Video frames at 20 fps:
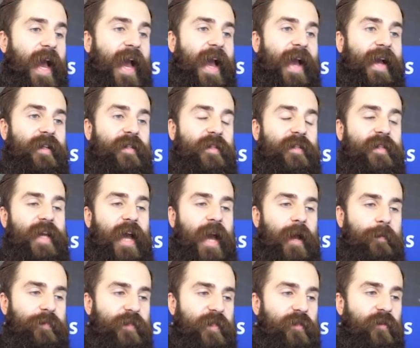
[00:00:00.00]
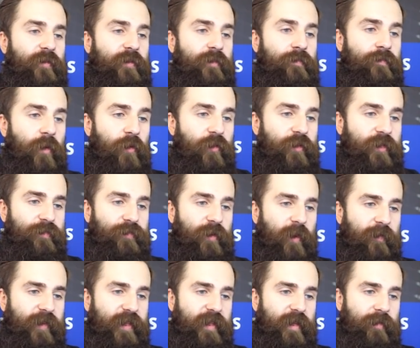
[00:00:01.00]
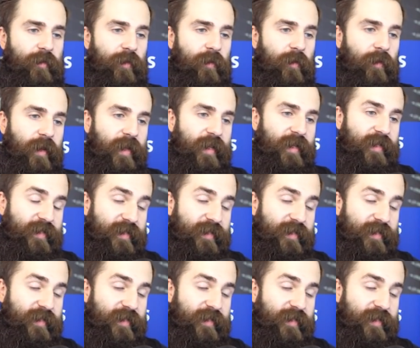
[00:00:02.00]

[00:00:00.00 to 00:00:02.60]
And the absolute most profitable